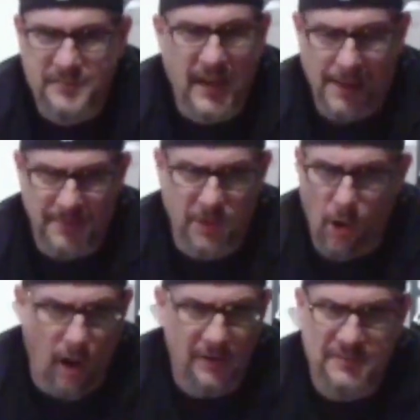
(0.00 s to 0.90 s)
This game is
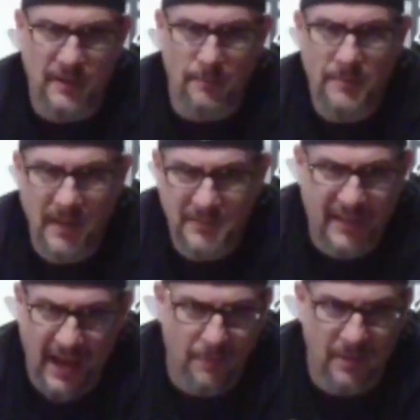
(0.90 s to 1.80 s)
awesome. This
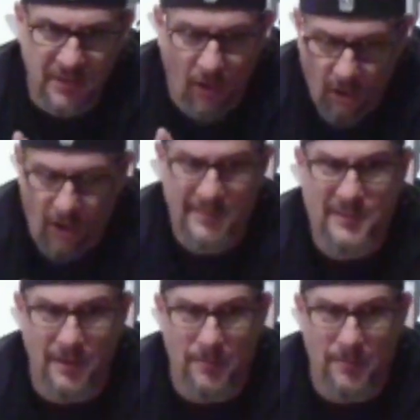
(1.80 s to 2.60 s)
game is awesome.